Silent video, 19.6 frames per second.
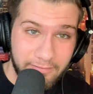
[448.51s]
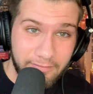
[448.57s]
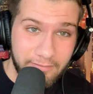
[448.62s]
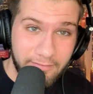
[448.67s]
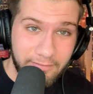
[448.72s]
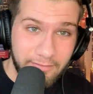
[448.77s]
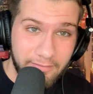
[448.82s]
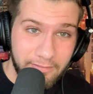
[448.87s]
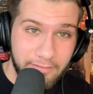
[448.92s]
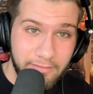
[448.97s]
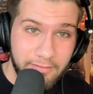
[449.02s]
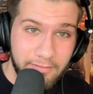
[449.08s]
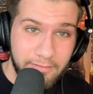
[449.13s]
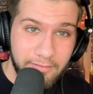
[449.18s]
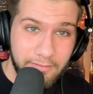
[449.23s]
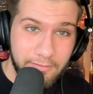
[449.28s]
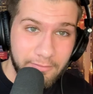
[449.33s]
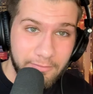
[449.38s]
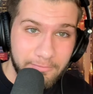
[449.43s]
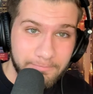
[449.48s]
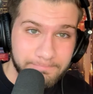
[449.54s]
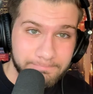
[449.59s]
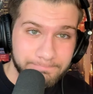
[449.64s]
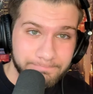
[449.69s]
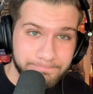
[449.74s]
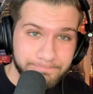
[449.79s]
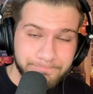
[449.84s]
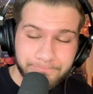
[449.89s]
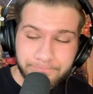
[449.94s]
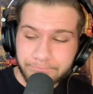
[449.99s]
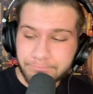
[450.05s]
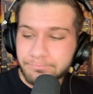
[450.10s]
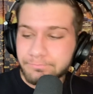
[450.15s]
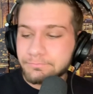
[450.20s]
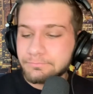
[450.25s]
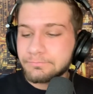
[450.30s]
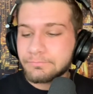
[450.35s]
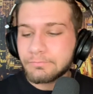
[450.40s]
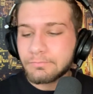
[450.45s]

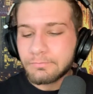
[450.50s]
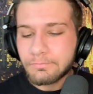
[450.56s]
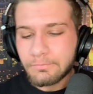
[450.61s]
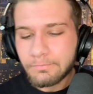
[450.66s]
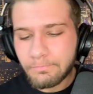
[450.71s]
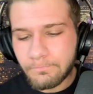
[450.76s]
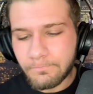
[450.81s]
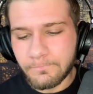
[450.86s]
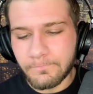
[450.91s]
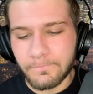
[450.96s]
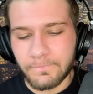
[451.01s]
(no one is talking)